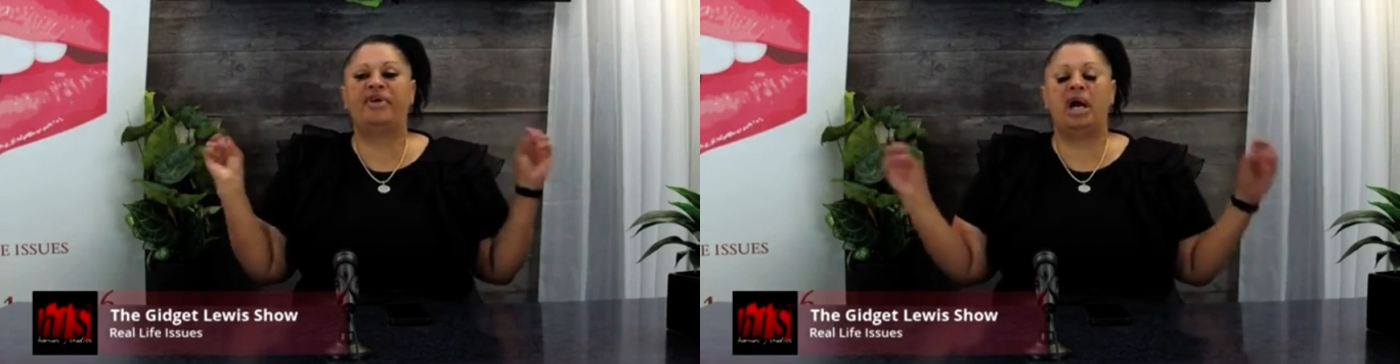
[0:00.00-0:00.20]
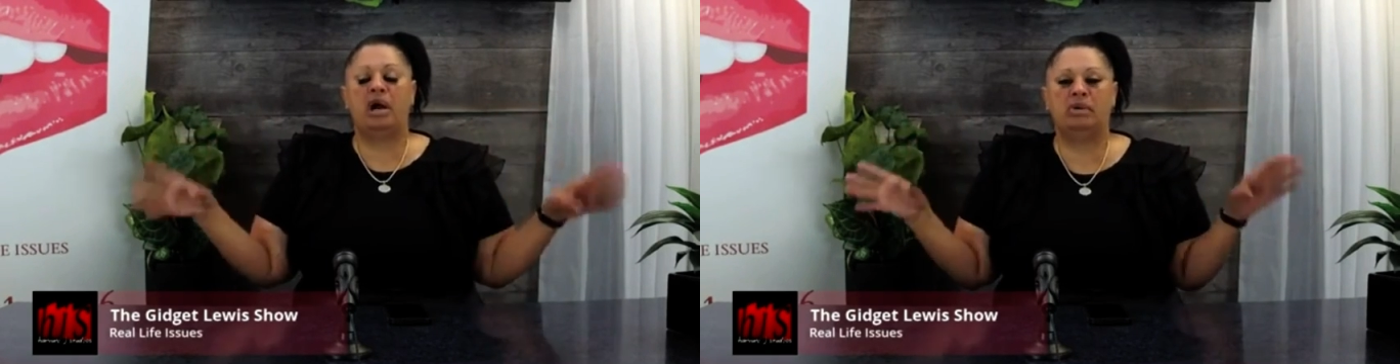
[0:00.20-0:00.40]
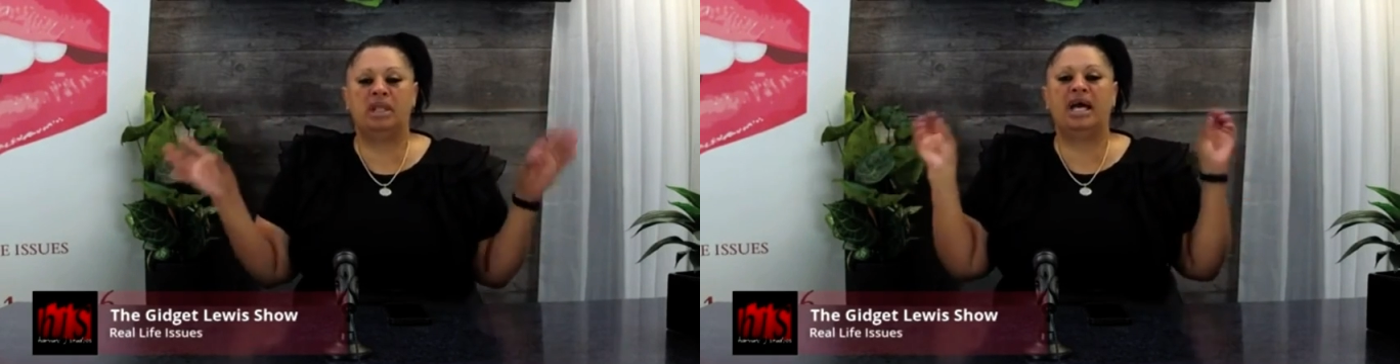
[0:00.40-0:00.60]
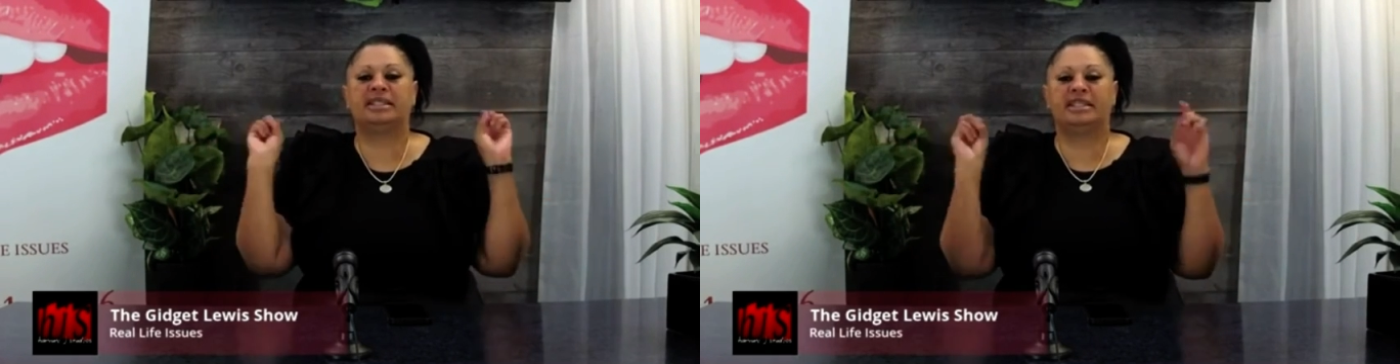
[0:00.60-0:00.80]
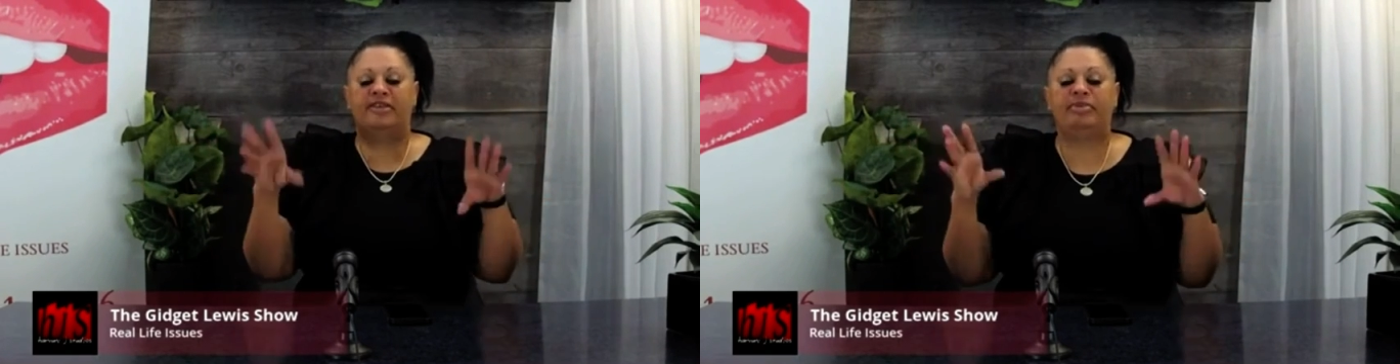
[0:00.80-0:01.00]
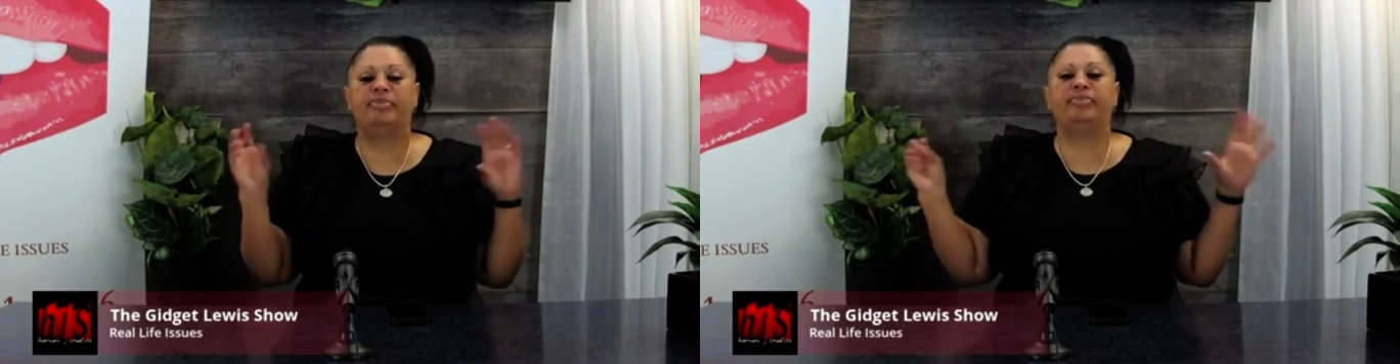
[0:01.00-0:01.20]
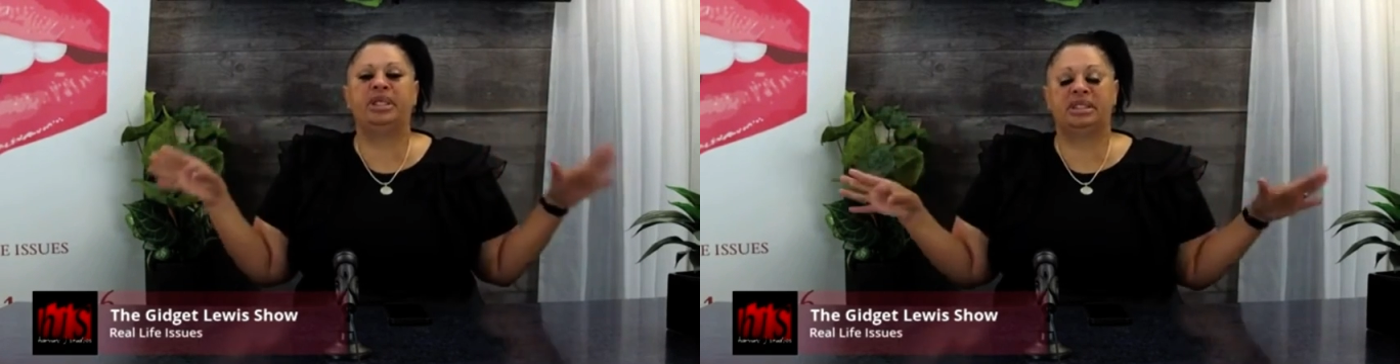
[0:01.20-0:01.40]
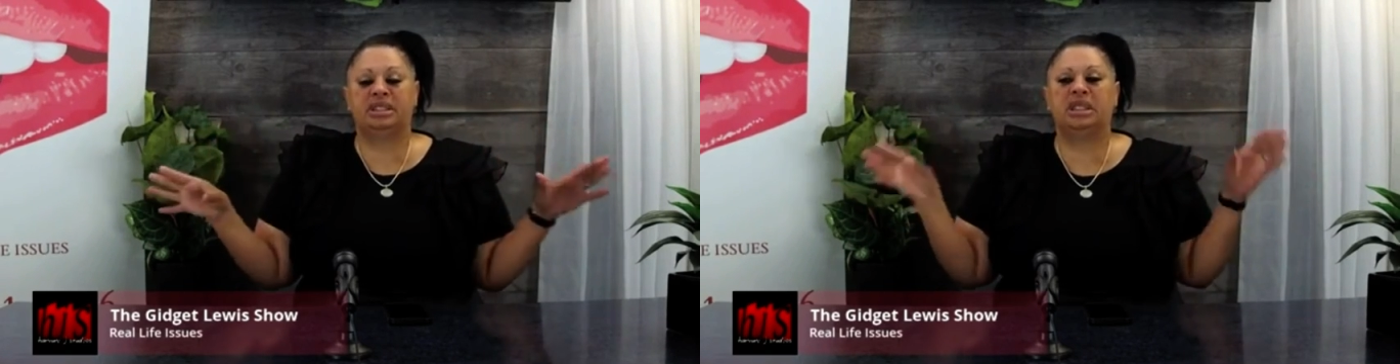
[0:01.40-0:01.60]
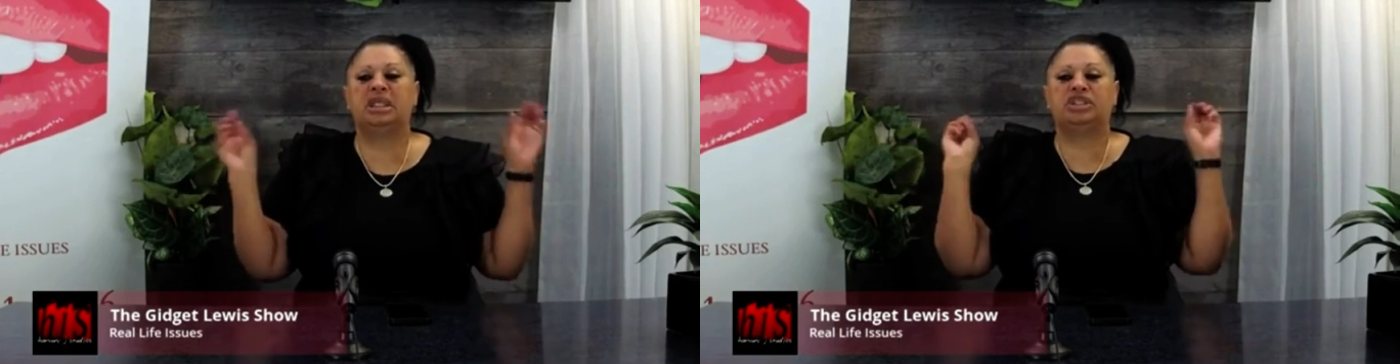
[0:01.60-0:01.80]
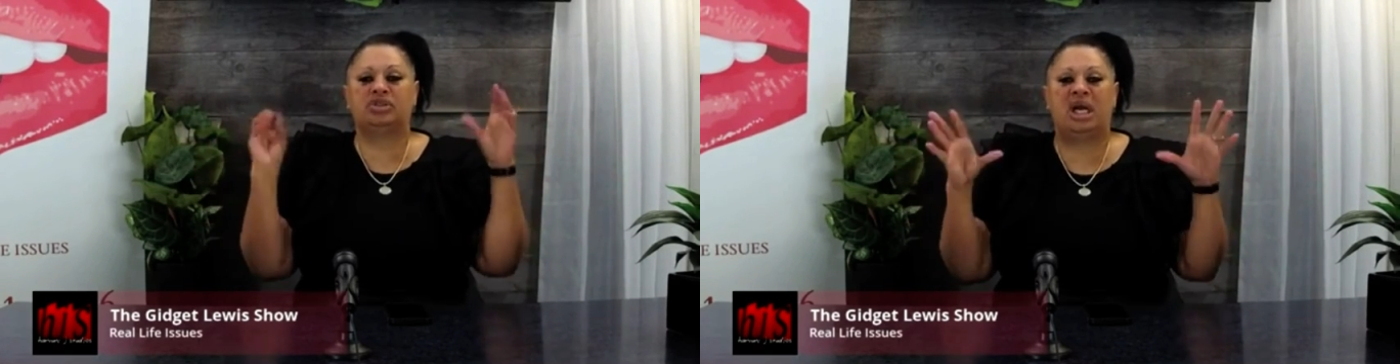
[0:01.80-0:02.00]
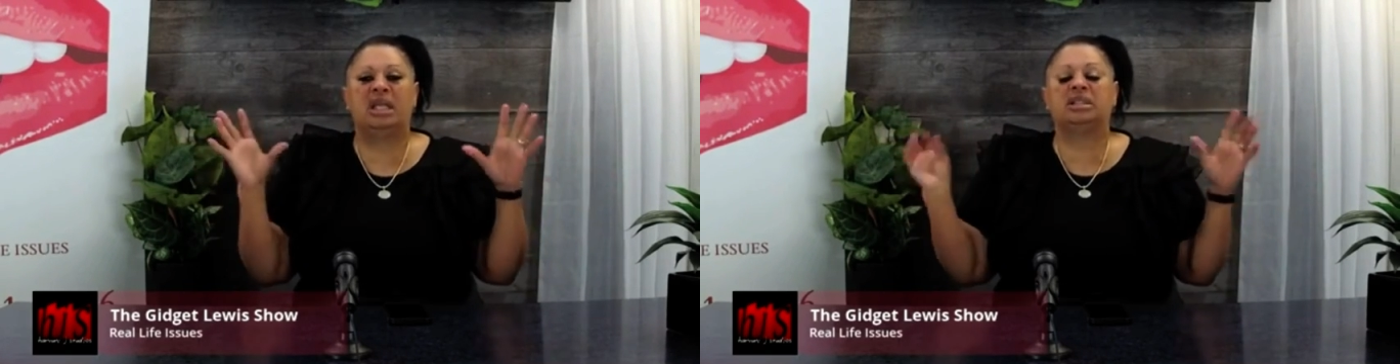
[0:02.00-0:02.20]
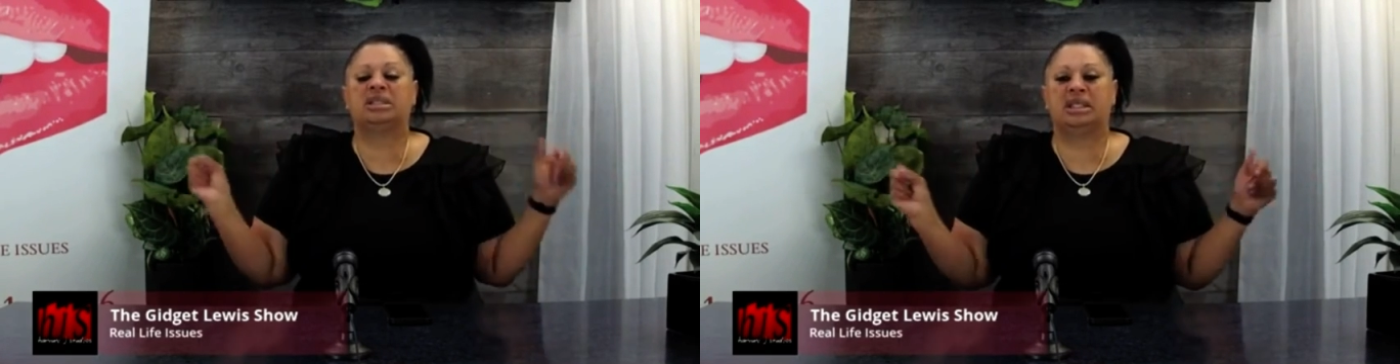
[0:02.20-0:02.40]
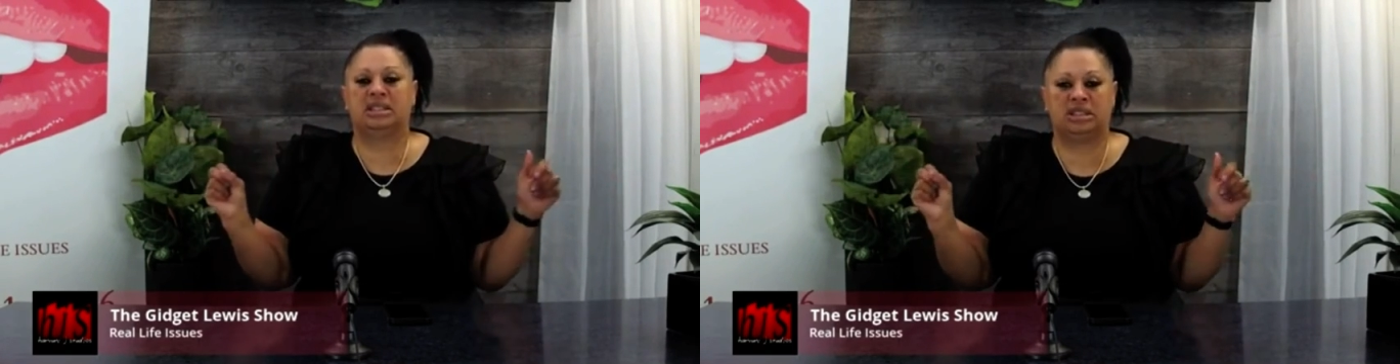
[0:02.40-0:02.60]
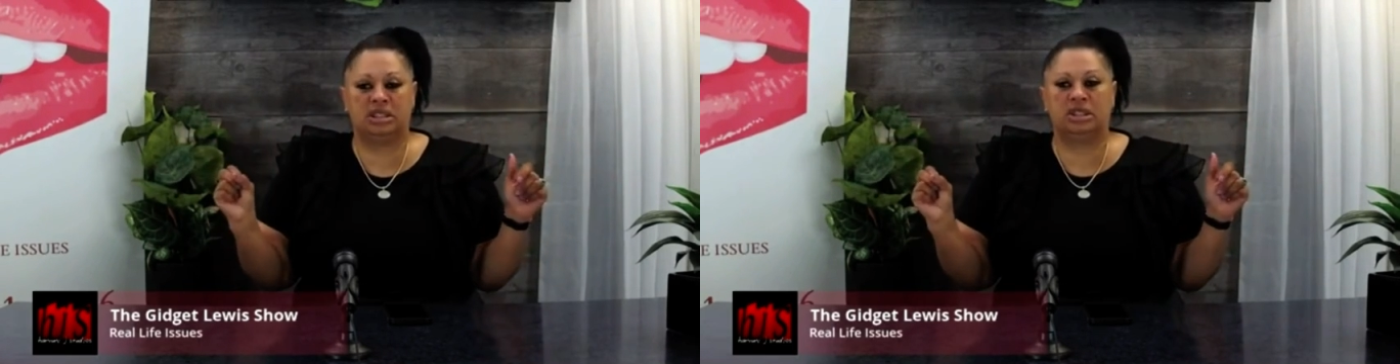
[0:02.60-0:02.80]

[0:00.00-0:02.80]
phone lines have been busy, unless you call a telesurge.